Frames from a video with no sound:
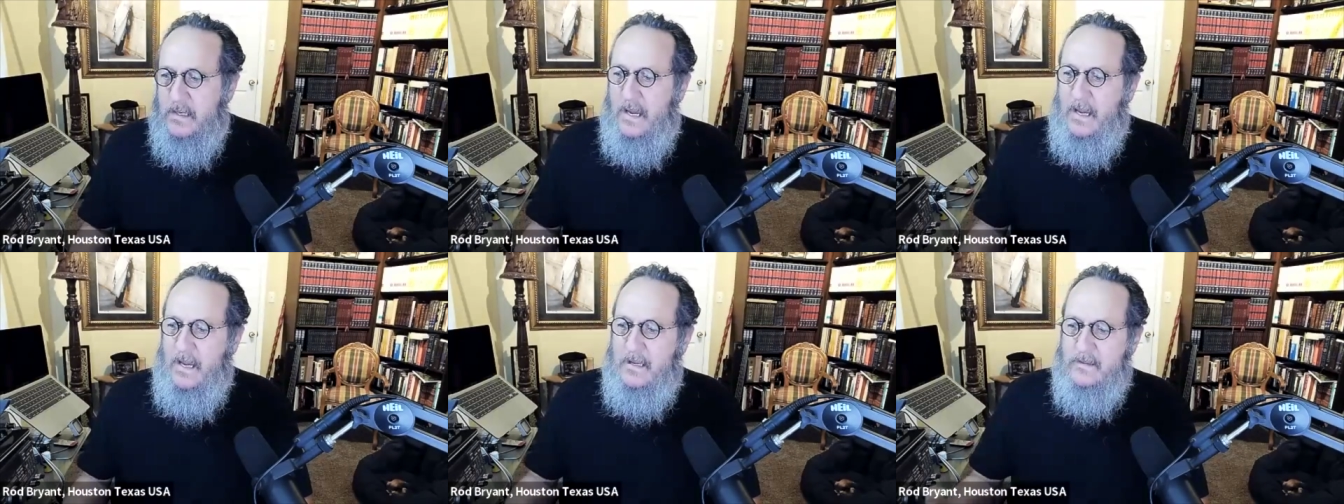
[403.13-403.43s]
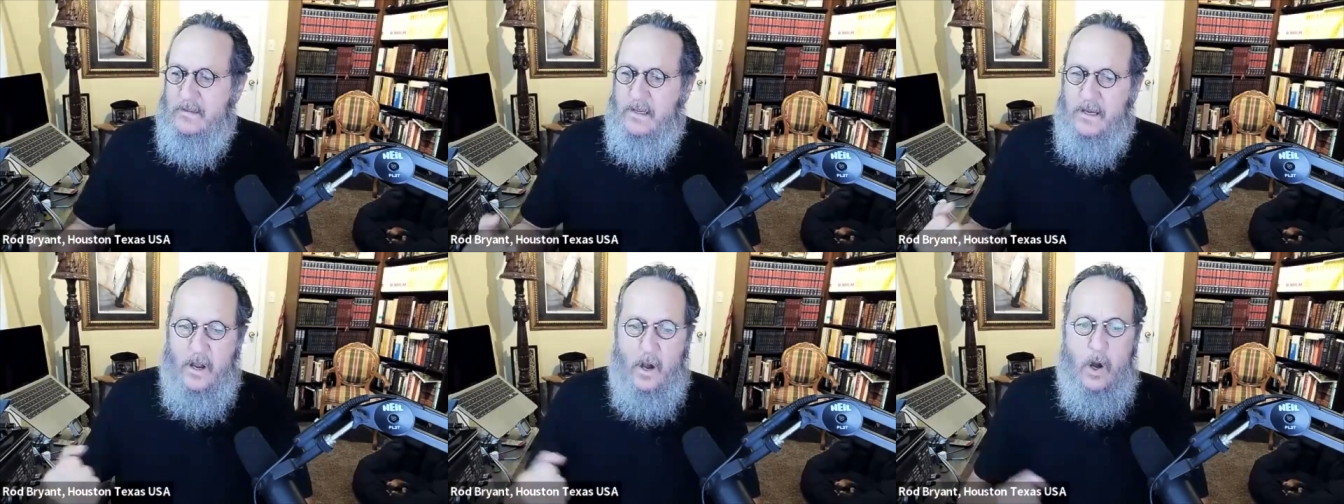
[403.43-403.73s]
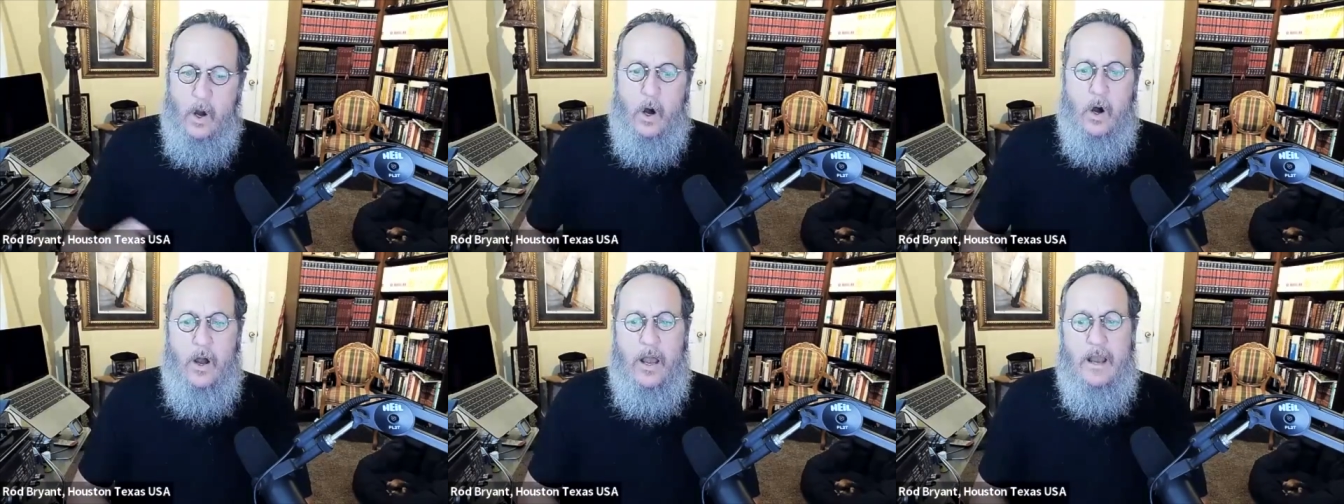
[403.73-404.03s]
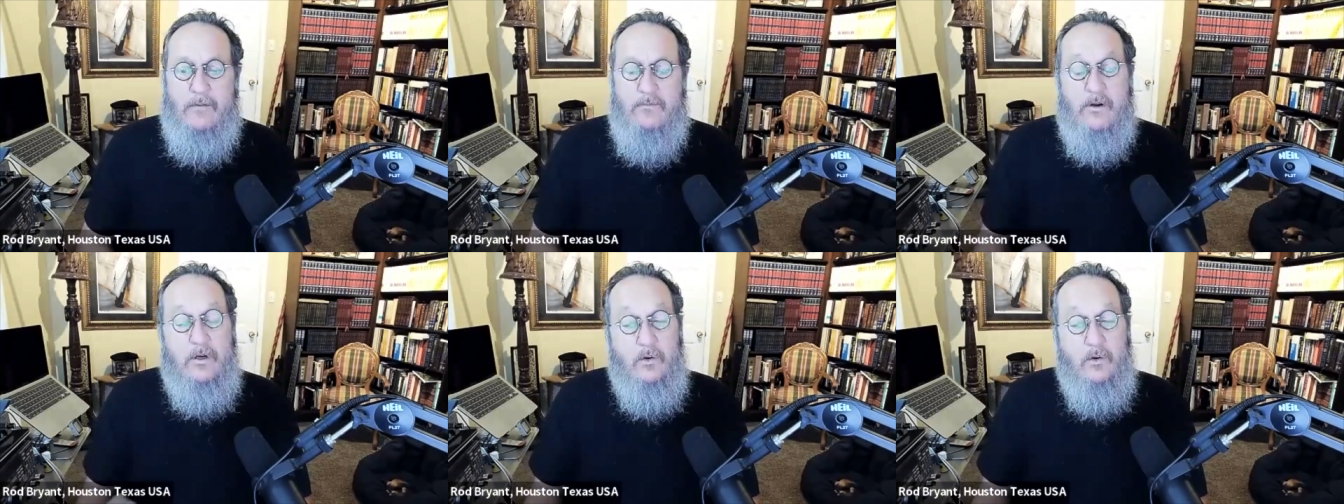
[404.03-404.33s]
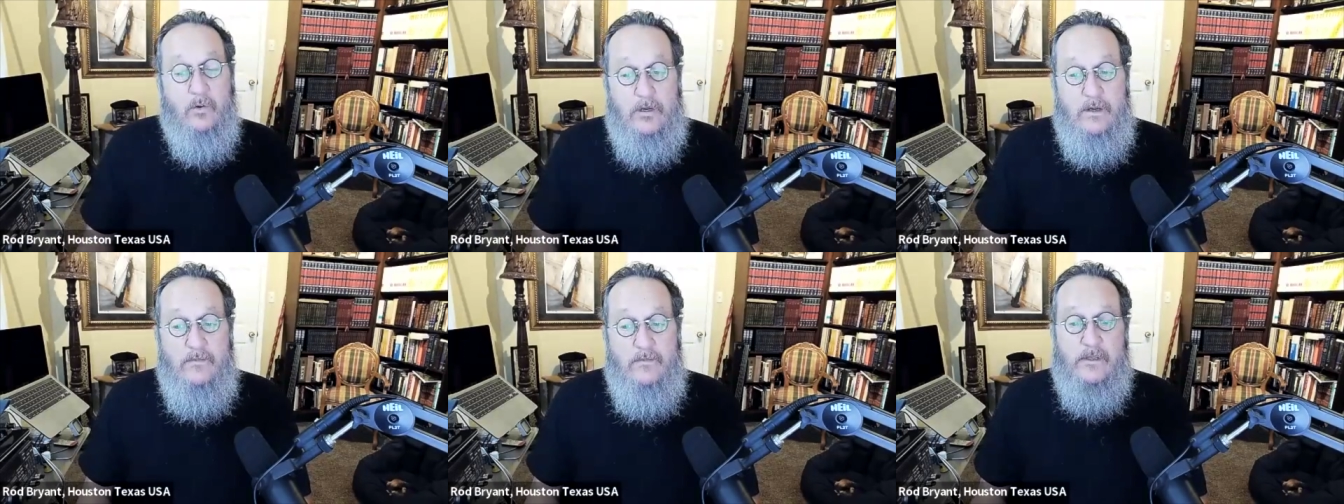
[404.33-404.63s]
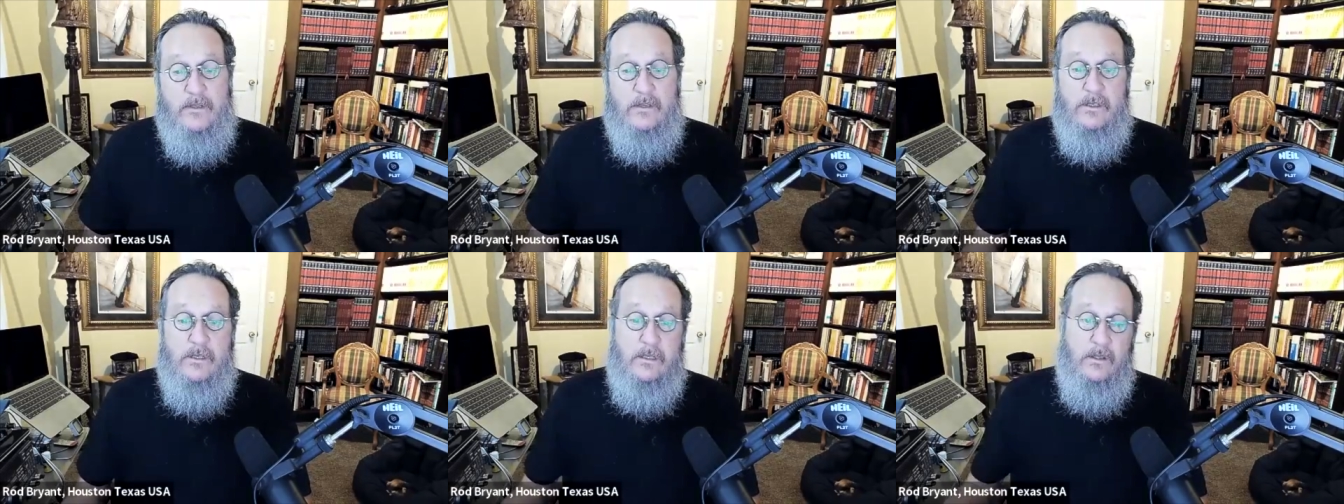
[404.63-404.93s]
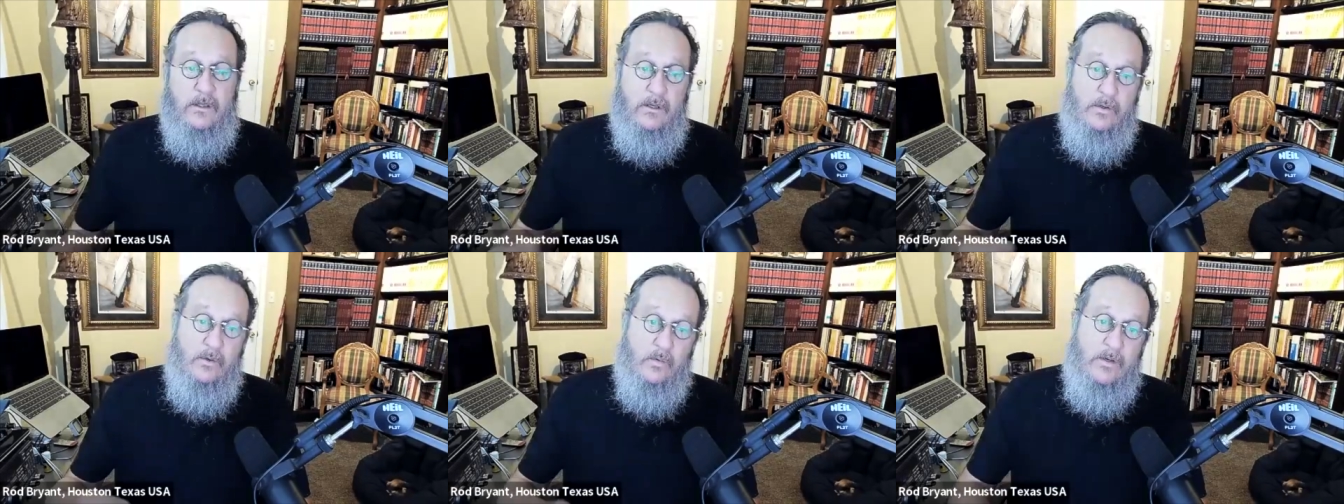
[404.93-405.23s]
and they all have a grievance,
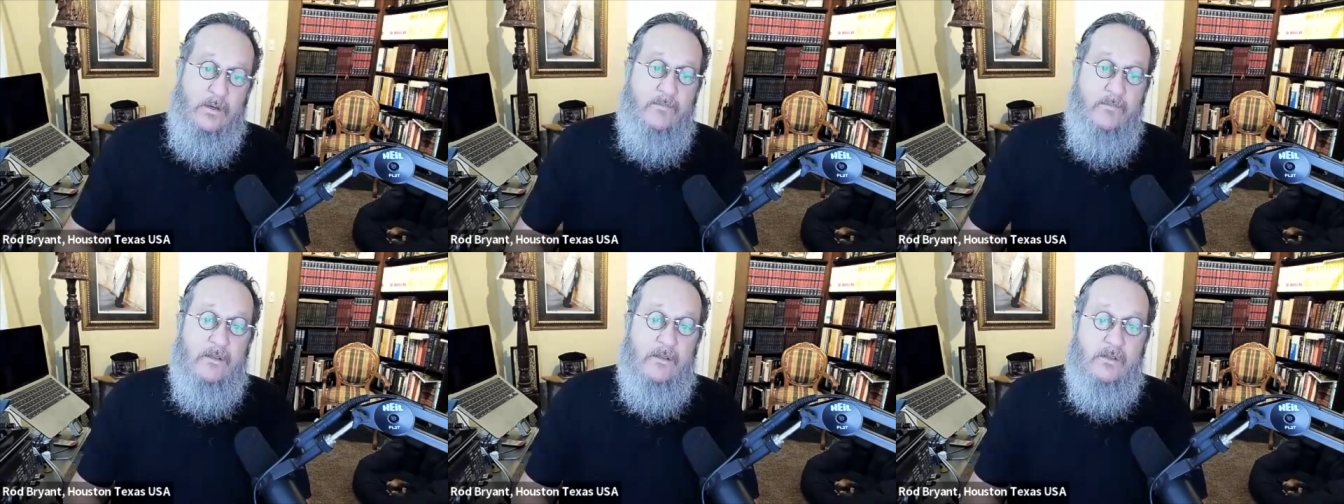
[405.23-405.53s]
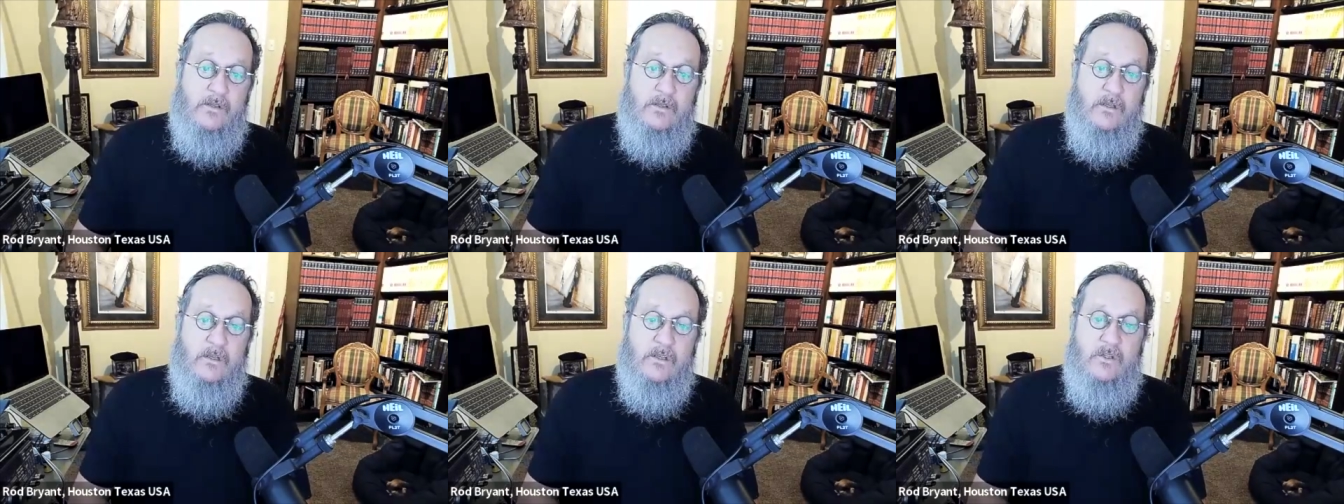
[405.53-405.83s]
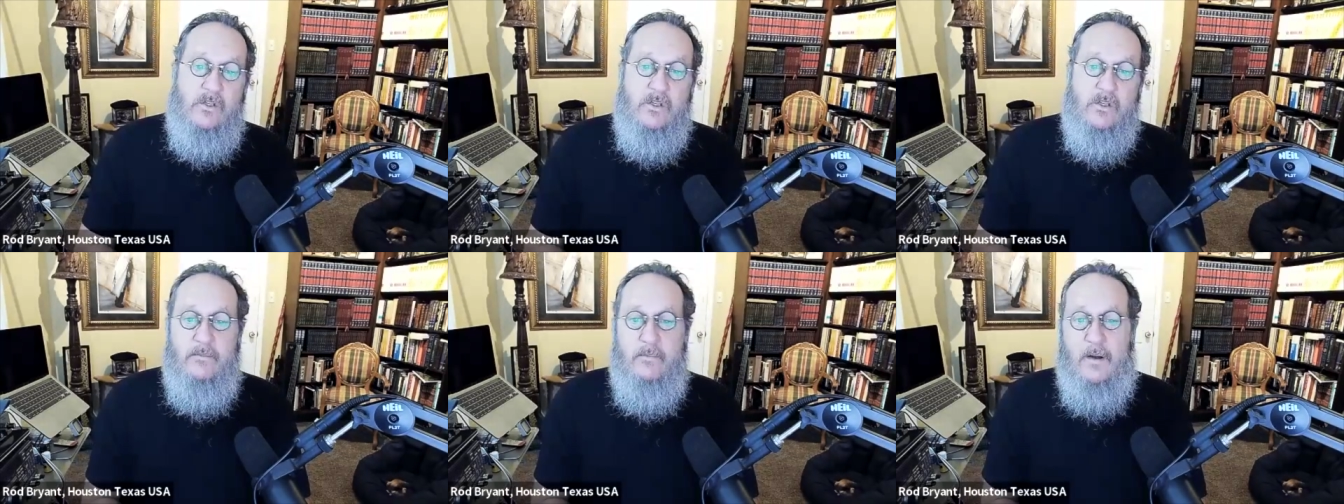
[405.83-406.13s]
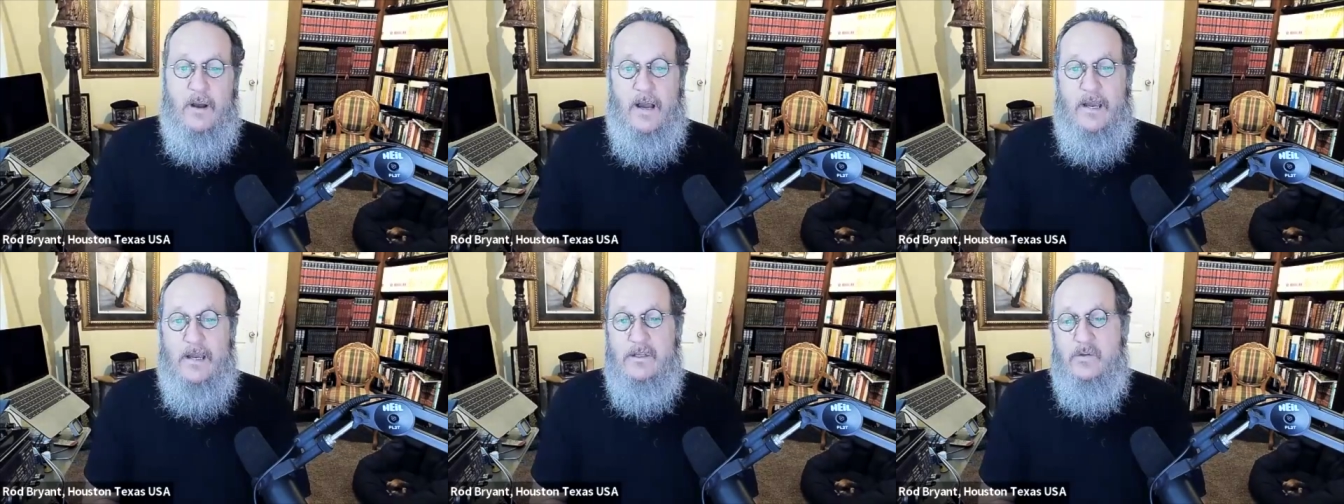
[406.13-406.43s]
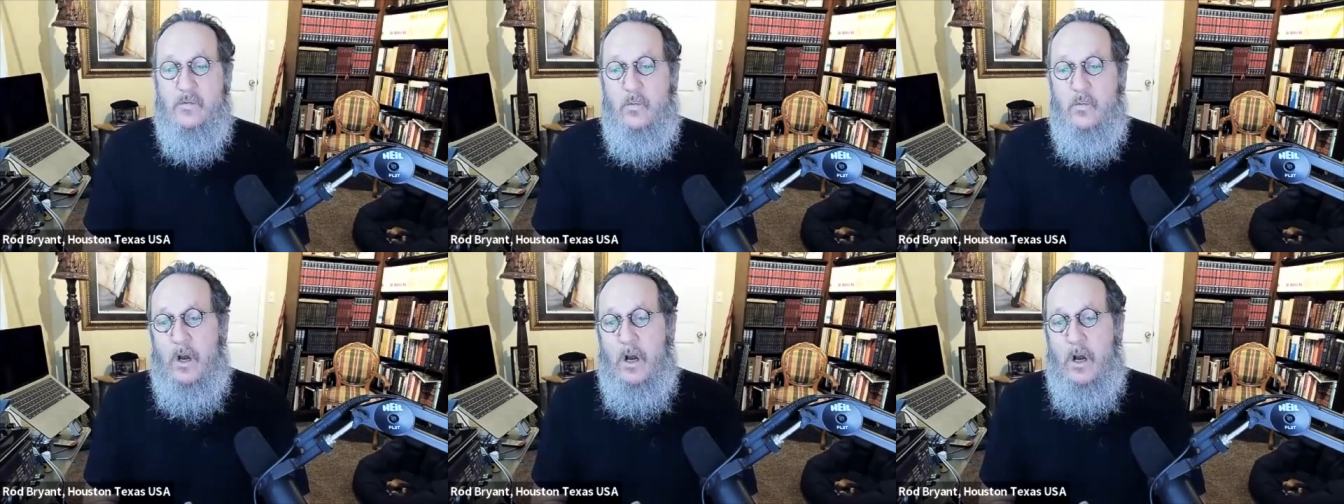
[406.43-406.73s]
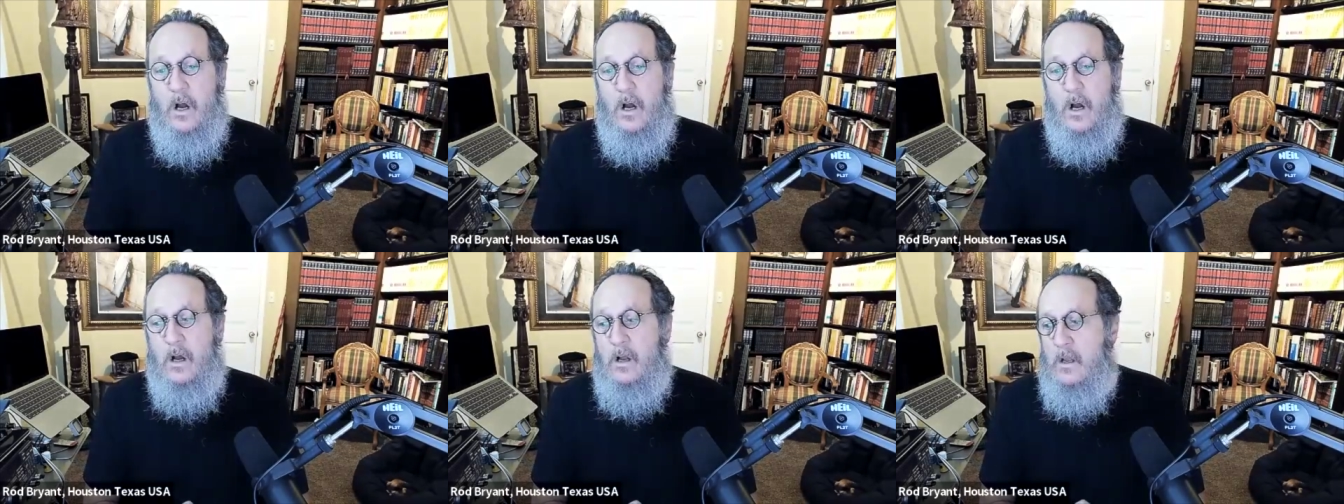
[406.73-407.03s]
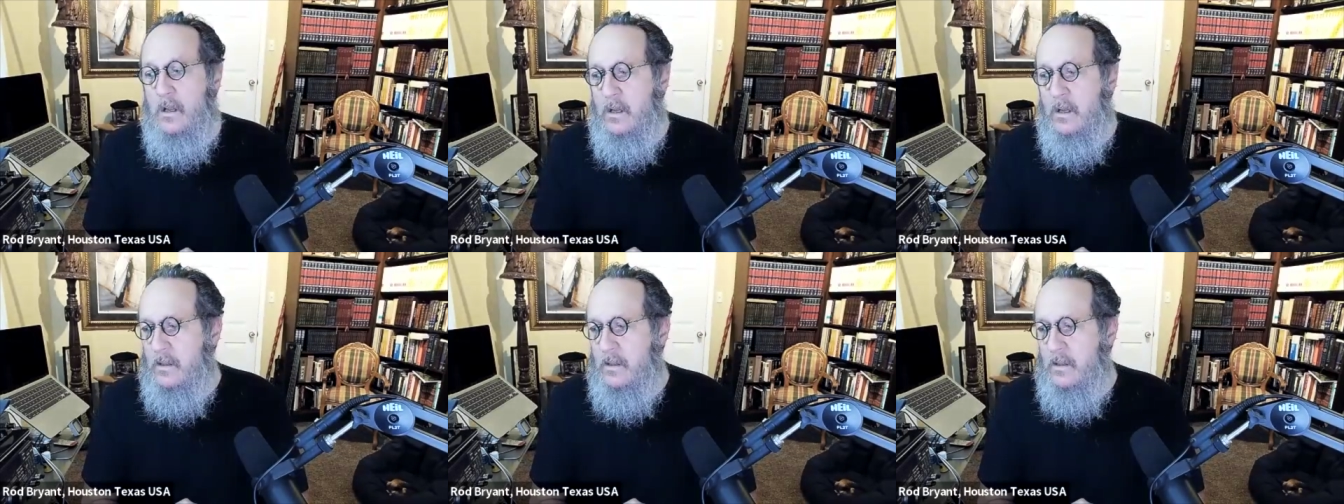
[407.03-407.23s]
and the grievance legitimize uh,